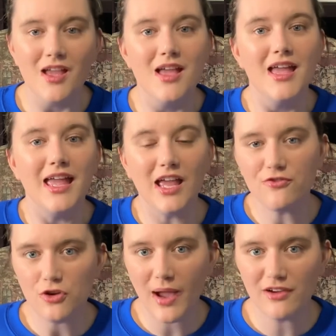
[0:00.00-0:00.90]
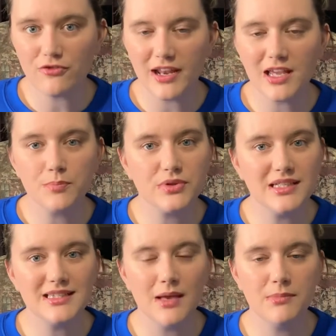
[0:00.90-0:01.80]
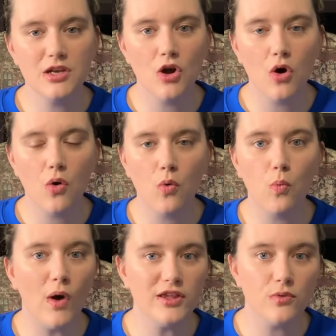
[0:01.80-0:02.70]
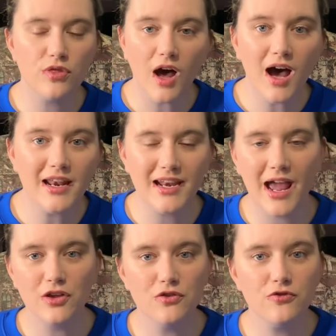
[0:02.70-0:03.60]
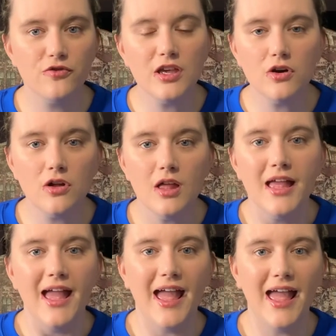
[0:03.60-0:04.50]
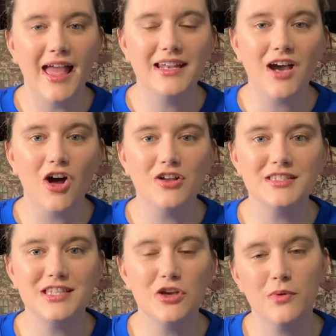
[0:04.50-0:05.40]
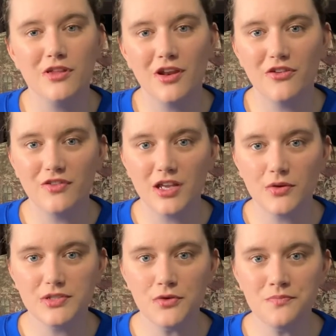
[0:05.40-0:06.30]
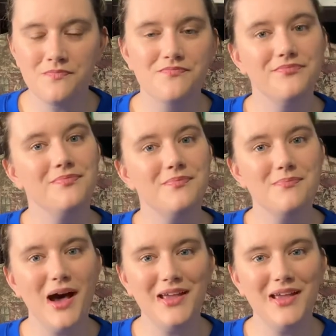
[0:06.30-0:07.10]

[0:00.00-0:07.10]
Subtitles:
If you have read it, please let me know what you thought and how you feel, and I'll see you with another video soon. Bye.